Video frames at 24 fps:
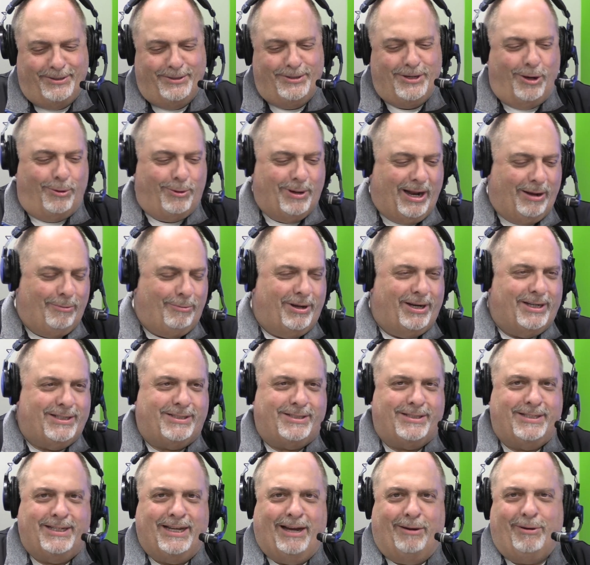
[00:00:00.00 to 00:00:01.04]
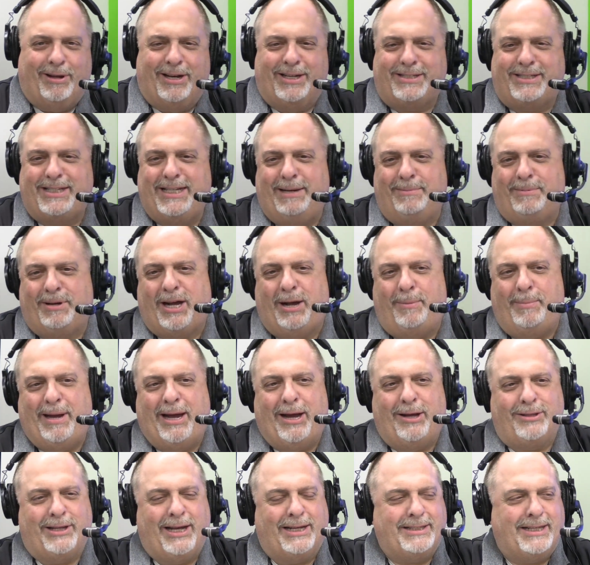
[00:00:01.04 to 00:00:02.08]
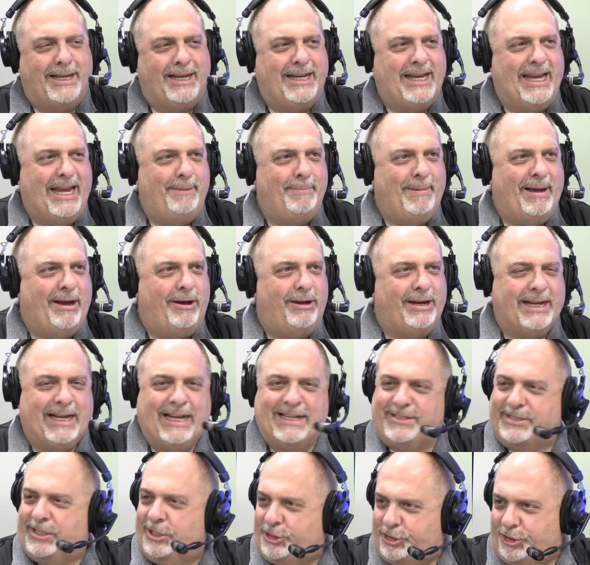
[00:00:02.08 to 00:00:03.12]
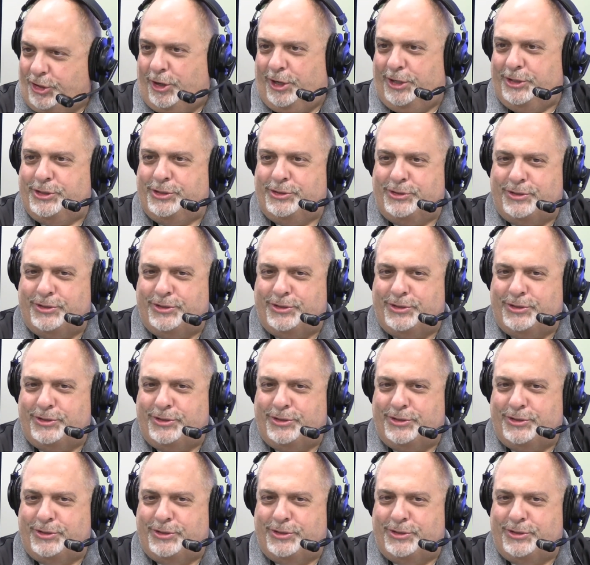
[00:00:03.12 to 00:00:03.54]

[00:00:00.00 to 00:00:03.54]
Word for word: know what I want to see. I want to see them come out like they came out against the Chargers.